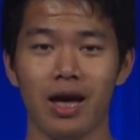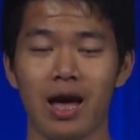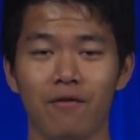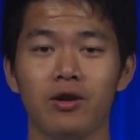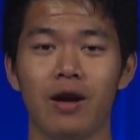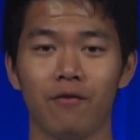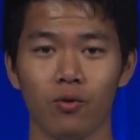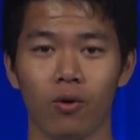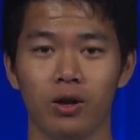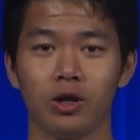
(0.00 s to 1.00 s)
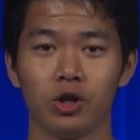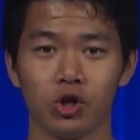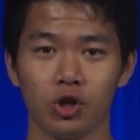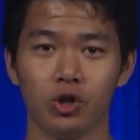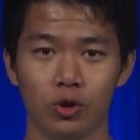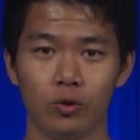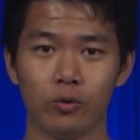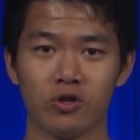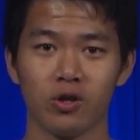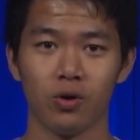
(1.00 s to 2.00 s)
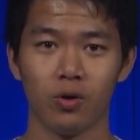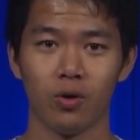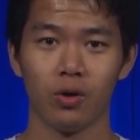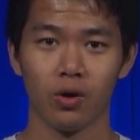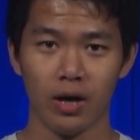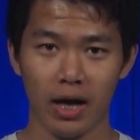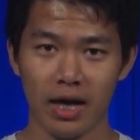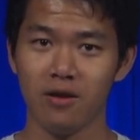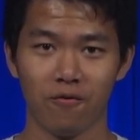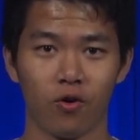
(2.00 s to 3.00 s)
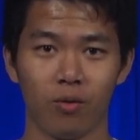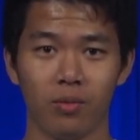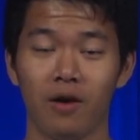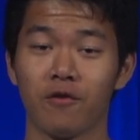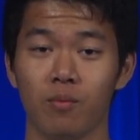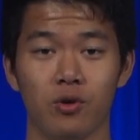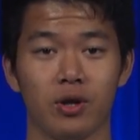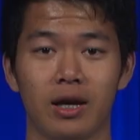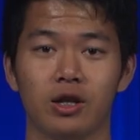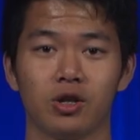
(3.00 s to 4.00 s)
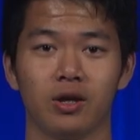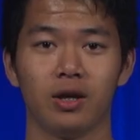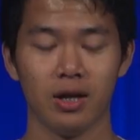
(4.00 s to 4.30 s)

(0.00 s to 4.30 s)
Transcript: Everyone should use any form of communication.